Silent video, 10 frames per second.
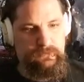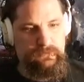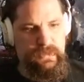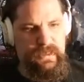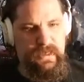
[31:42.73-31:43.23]

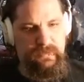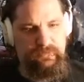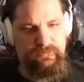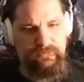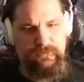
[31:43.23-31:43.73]
A
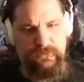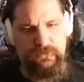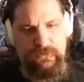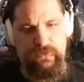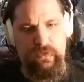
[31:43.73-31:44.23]

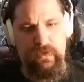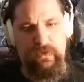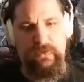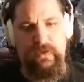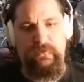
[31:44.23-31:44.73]
little
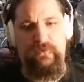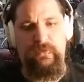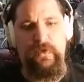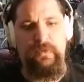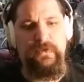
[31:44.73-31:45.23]
cornered there for a
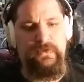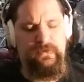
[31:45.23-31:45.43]
moment.